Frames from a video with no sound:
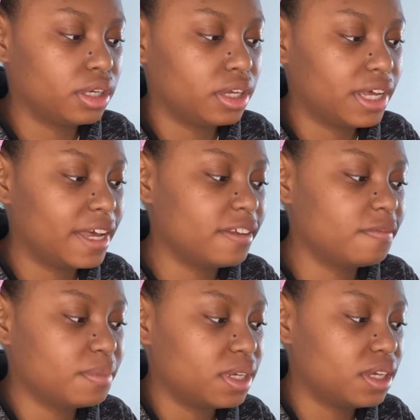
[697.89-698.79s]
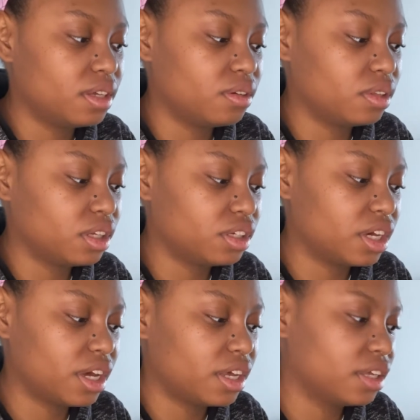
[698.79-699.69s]
ahead of me and all that
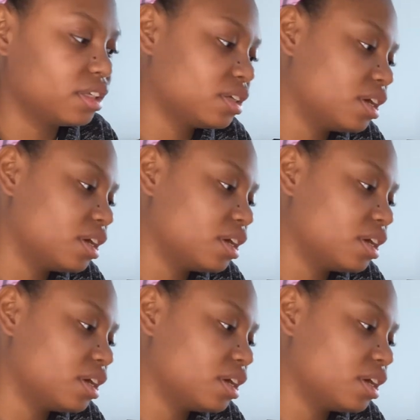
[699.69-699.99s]
jazz,